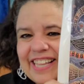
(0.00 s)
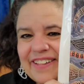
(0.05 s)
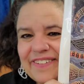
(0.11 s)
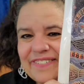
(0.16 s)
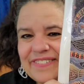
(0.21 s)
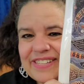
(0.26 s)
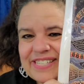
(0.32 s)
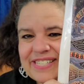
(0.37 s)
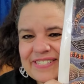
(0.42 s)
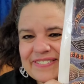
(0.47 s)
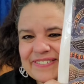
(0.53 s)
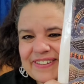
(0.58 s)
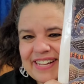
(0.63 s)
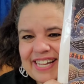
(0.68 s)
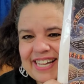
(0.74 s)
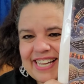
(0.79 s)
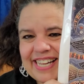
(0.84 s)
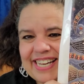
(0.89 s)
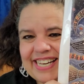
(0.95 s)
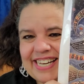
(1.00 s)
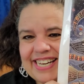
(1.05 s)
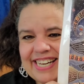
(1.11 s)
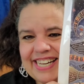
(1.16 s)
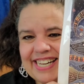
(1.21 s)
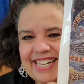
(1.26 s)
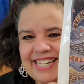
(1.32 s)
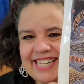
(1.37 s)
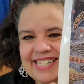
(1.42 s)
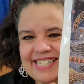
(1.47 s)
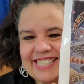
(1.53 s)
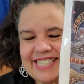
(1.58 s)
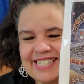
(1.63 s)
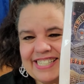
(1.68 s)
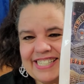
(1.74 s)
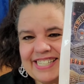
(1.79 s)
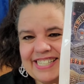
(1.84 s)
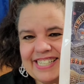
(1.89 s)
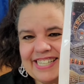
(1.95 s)
Love this one.
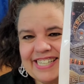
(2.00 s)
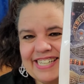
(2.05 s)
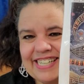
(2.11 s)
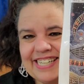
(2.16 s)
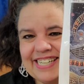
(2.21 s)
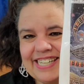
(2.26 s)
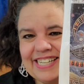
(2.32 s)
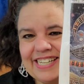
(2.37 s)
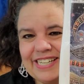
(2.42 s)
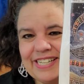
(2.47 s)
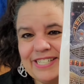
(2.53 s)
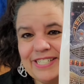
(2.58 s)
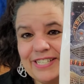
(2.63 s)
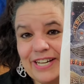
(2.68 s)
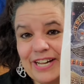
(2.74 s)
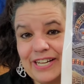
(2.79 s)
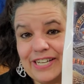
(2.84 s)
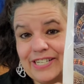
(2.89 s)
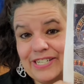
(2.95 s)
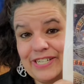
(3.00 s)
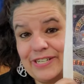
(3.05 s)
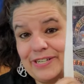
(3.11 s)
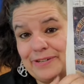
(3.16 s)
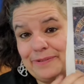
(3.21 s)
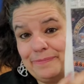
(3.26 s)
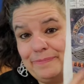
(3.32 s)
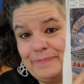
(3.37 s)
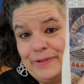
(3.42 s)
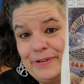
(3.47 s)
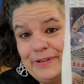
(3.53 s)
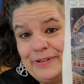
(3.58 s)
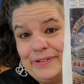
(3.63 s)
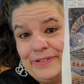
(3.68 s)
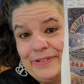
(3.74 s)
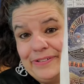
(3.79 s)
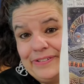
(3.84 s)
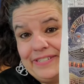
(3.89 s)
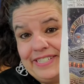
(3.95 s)
So you got your
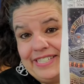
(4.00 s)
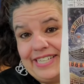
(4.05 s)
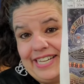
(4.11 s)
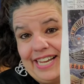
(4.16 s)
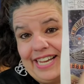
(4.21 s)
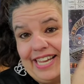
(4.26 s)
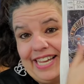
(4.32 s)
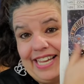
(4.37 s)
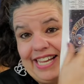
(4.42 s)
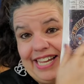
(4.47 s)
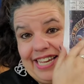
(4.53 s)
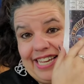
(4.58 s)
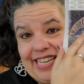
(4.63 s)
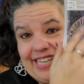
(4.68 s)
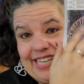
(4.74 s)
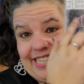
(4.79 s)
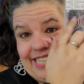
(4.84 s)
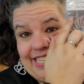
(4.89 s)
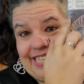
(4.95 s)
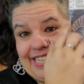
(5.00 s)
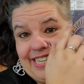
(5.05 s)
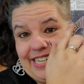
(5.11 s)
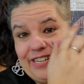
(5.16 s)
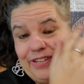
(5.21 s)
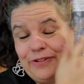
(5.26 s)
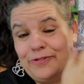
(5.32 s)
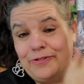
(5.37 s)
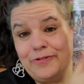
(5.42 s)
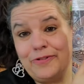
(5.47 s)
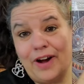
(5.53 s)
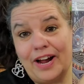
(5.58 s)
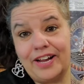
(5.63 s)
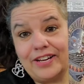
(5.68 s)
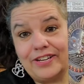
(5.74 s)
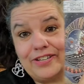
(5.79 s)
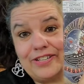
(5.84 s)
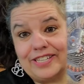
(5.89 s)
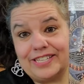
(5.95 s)
moon and here, ooh, I
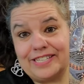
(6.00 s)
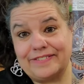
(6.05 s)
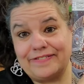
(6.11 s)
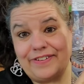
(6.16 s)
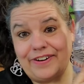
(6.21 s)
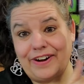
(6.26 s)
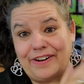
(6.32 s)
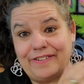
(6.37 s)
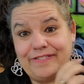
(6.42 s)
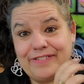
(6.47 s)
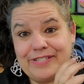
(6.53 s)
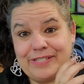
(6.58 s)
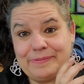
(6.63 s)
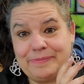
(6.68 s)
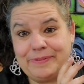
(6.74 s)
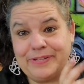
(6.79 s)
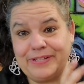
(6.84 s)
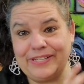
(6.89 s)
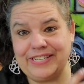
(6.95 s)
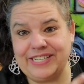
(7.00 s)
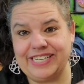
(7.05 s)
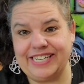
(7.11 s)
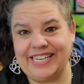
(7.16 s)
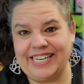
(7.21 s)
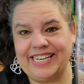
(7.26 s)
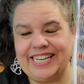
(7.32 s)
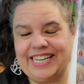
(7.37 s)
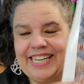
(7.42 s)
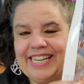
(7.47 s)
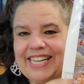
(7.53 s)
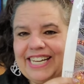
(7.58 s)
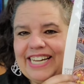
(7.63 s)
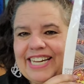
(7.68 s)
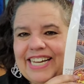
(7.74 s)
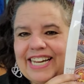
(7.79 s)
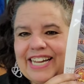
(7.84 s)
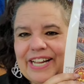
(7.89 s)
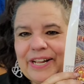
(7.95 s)
could do this for Harvest Moon.
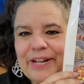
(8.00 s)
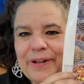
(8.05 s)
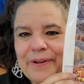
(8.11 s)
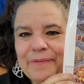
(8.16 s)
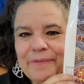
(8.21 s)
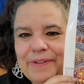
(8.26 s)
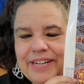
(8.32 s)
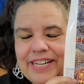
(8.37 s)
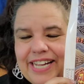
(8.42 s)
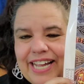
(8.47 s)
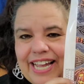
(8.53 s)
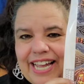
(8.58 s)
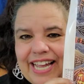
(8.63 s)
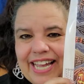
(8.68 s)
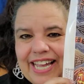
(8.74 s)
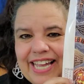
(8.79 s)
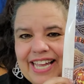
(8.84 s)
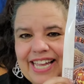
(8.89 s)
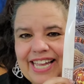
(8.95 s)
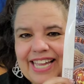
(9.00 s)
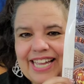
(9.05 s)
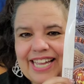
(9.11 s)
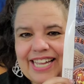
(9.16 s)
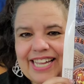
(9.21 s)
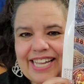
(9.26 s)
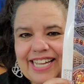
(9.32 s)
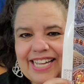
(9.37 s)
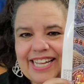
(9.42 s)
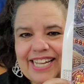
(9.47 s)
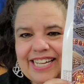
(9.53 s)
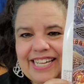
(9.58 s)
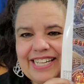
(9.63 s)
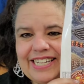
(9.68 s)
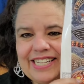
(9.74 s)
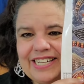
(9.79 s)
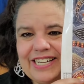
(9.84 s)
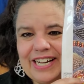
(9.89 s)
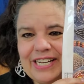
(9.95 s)
But yeah,
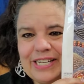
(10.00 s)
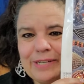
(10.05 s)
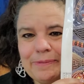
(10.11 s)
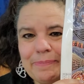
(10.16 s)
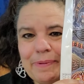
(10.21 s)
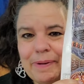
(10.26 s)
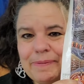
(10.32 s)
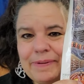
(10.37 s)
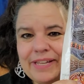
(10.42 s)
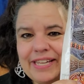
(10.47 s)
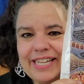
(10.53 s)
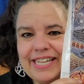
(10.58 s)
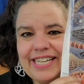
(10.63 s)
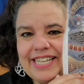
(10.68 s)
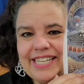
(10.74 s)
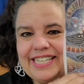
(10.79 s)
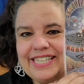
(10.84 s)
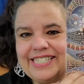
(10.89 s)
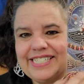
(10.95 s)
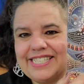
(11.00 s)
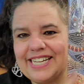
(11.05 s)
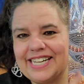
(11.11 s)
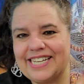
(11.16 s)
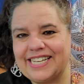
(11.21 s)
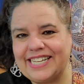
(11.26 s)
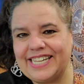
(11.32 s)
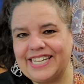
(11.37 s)
you got the pumpkins, you got the